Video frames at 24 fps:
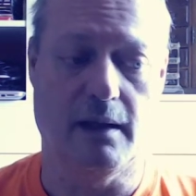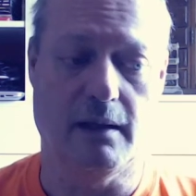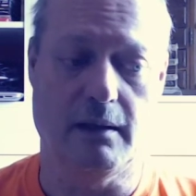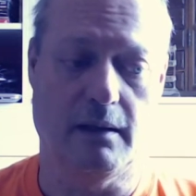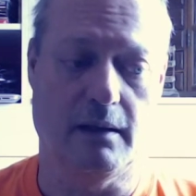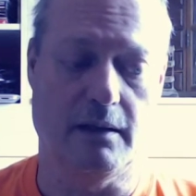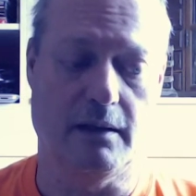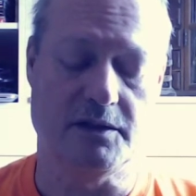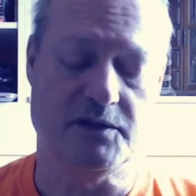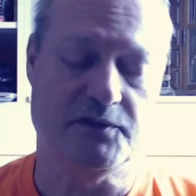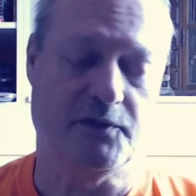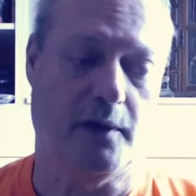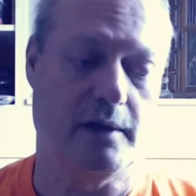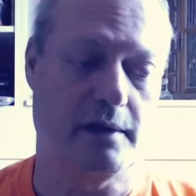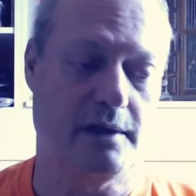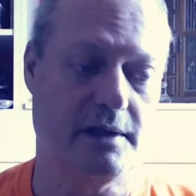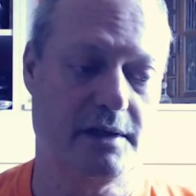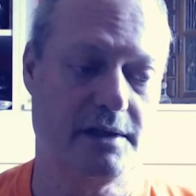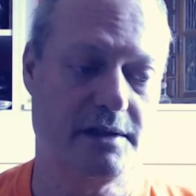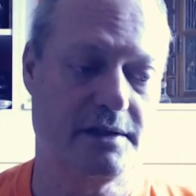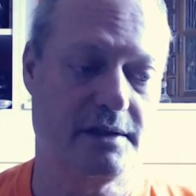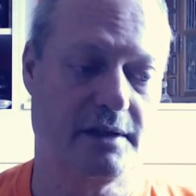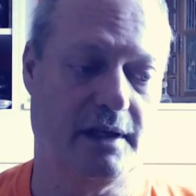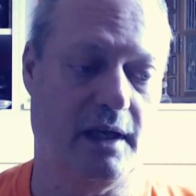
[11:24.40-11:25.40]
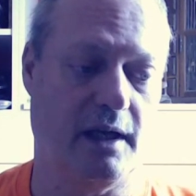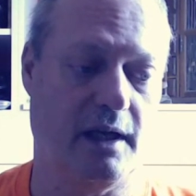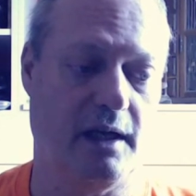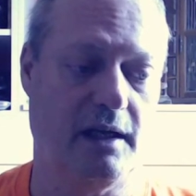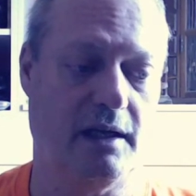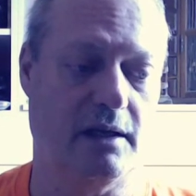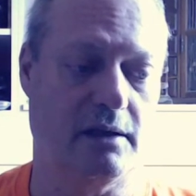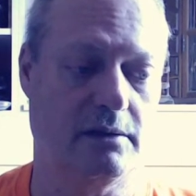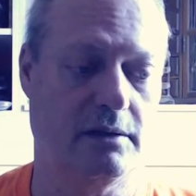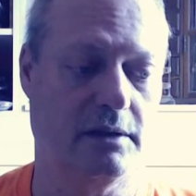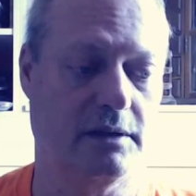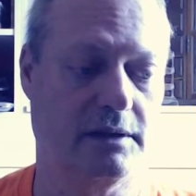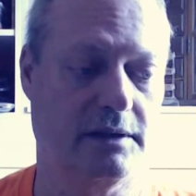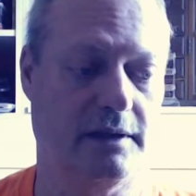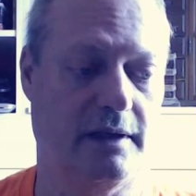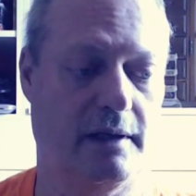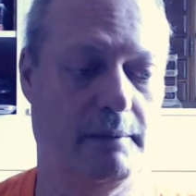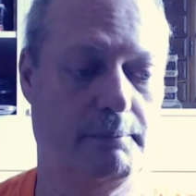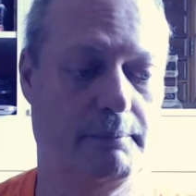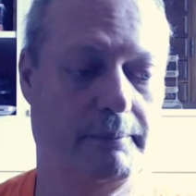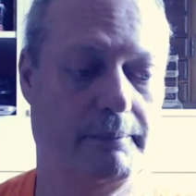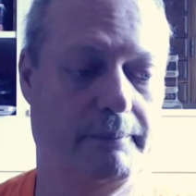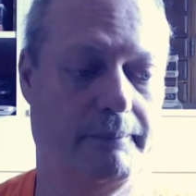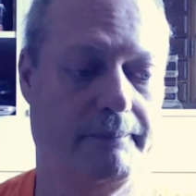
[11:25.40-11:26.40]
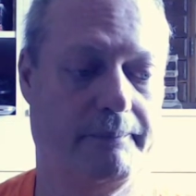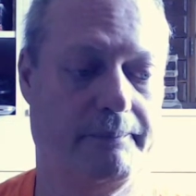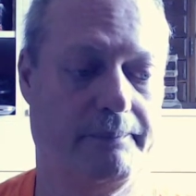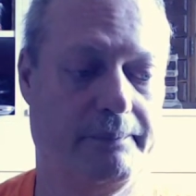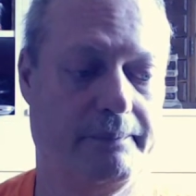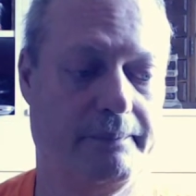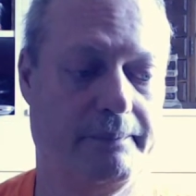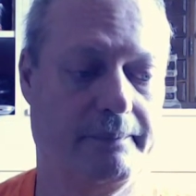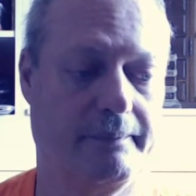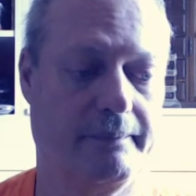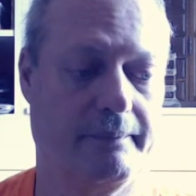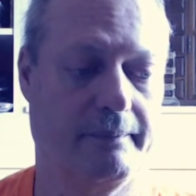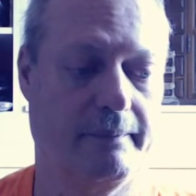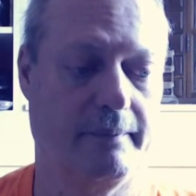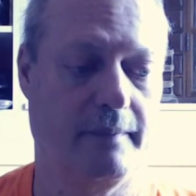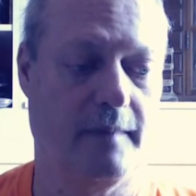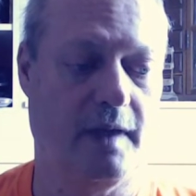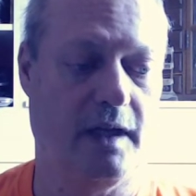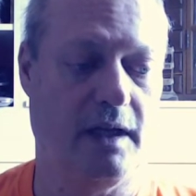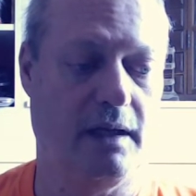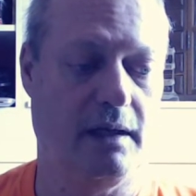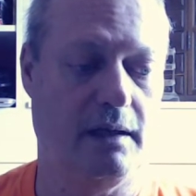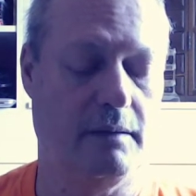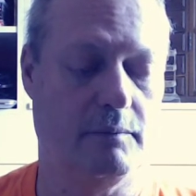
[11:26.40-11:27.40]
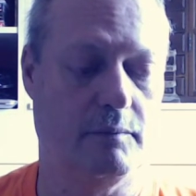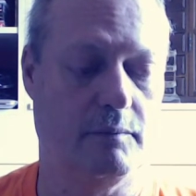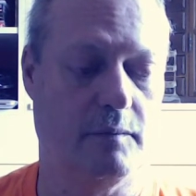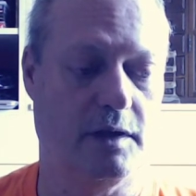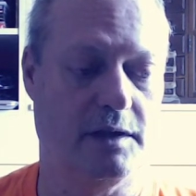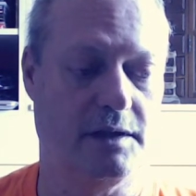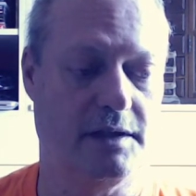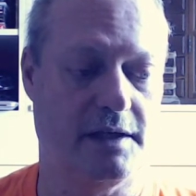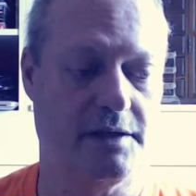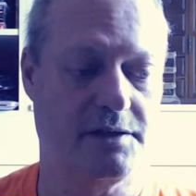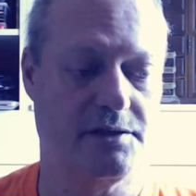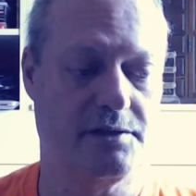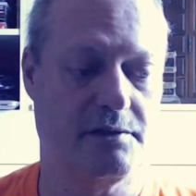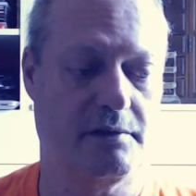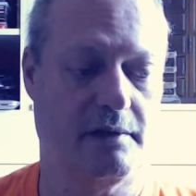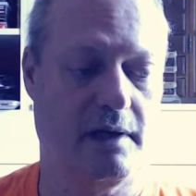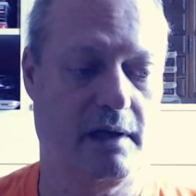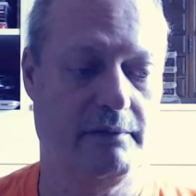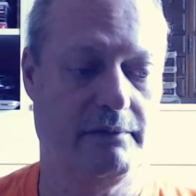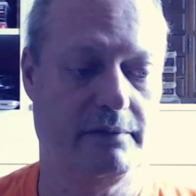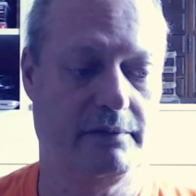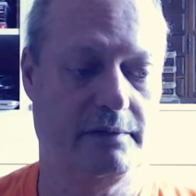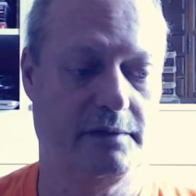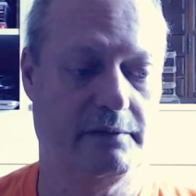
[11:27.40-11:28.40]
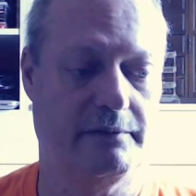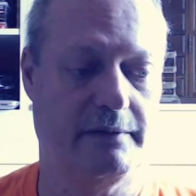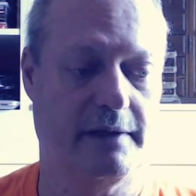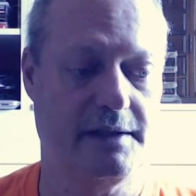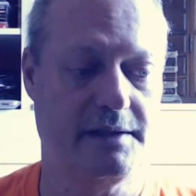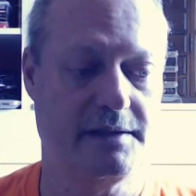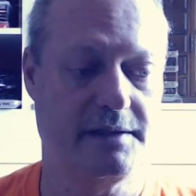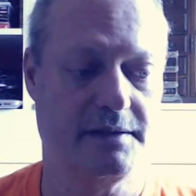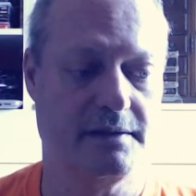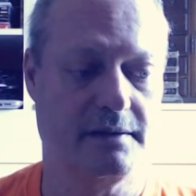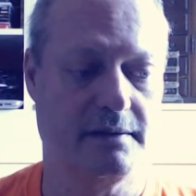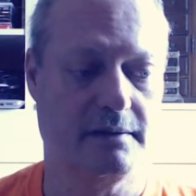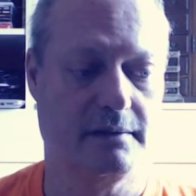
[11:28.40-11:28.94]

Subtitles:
as far as getting it hooked up, the test drive device,